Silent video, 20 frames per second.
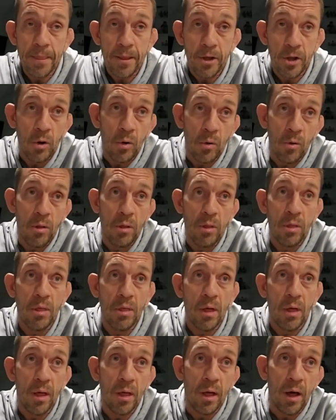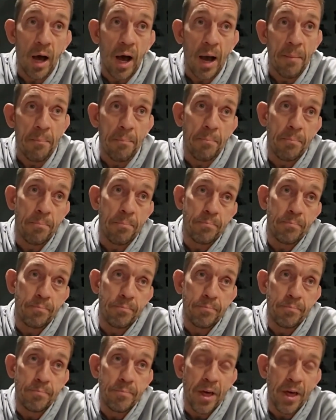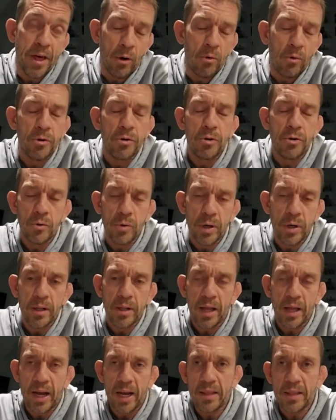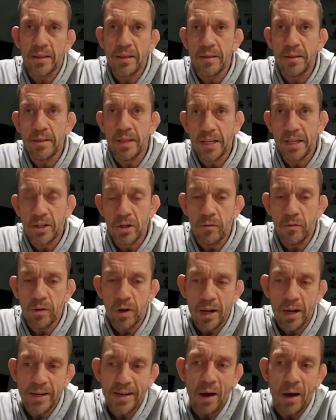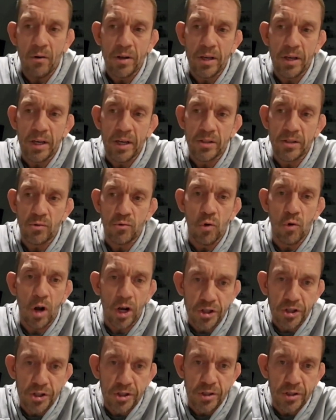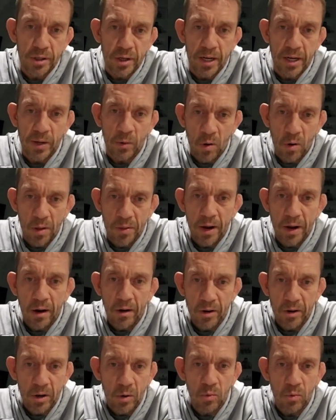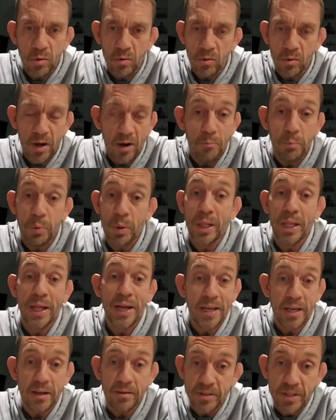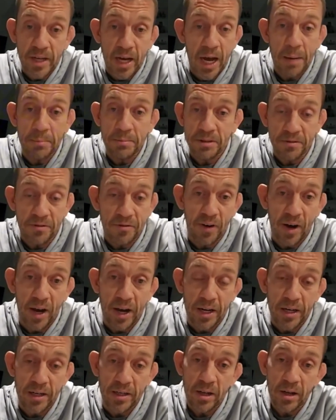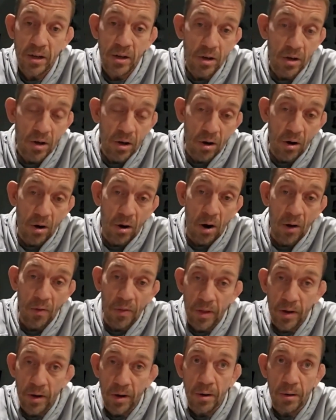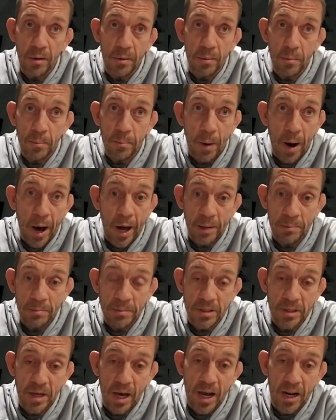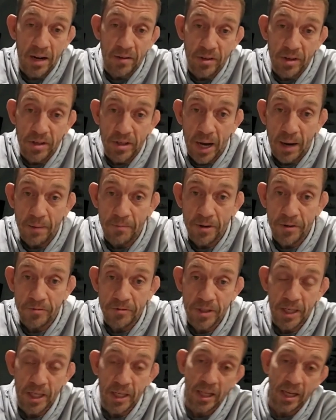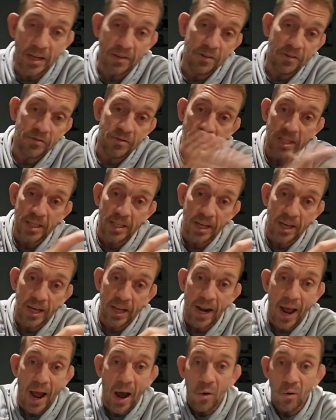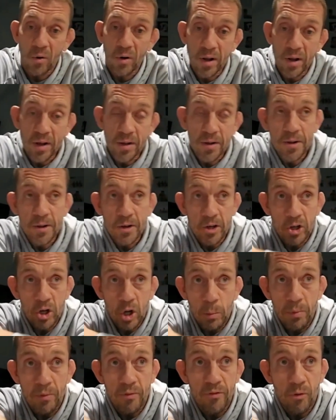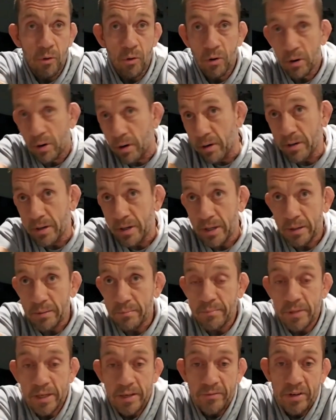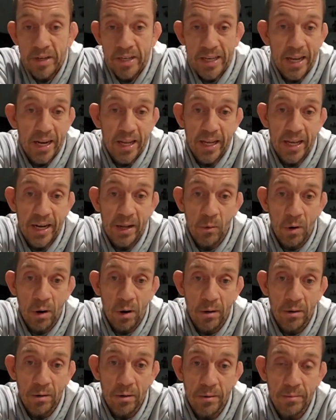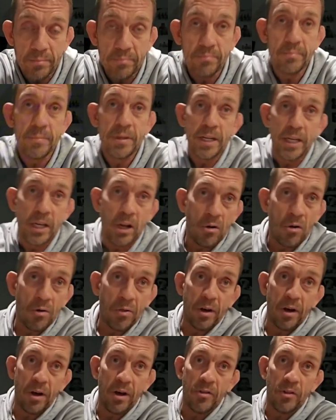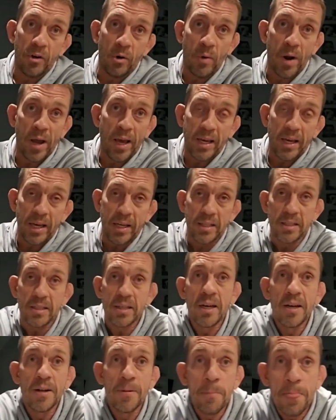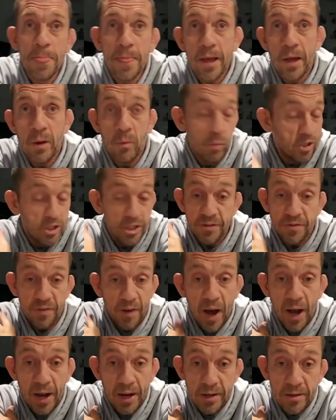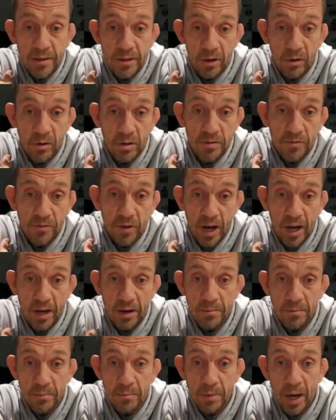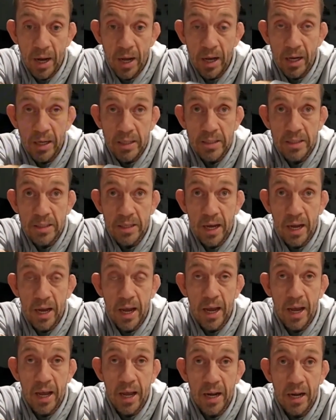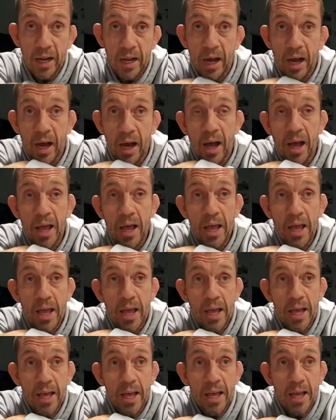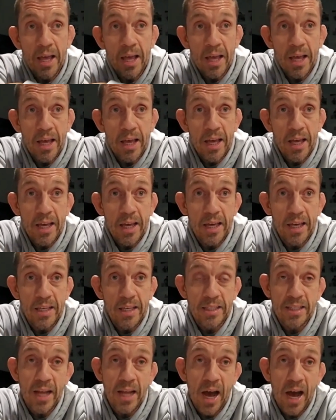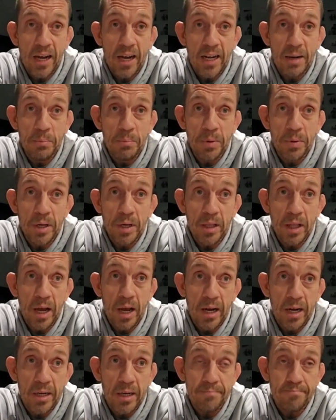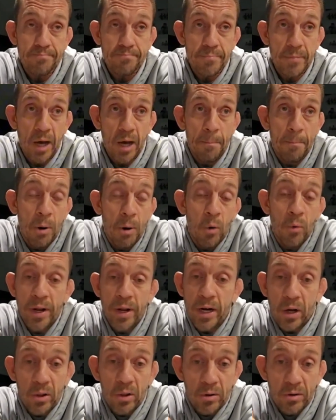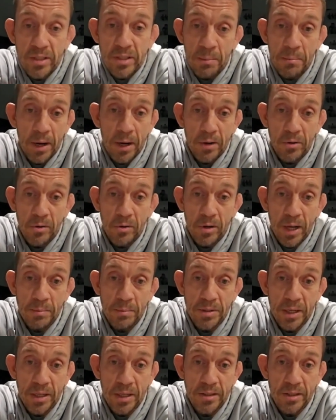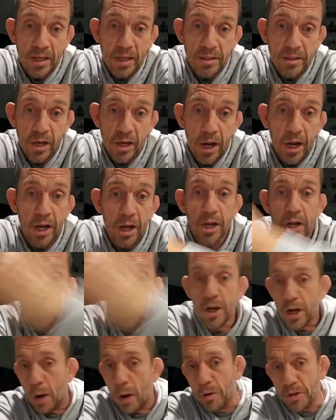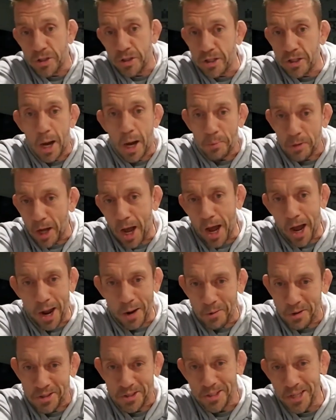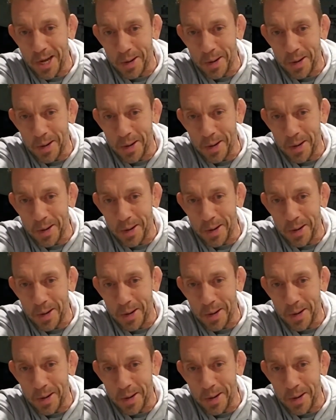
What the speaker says: you know, I they don't do it like they did over there. I doubt he gets rushed anywhere there. We'll have plenty of time to fight on the bottom side of the top 15, like 15 and out, before even getting anywhere near the rankings, and which is fine. It's fine by us. And he's not going to be like a Bo Nickel or somebody who comes in and says, "Hey, I want the top guy. I want the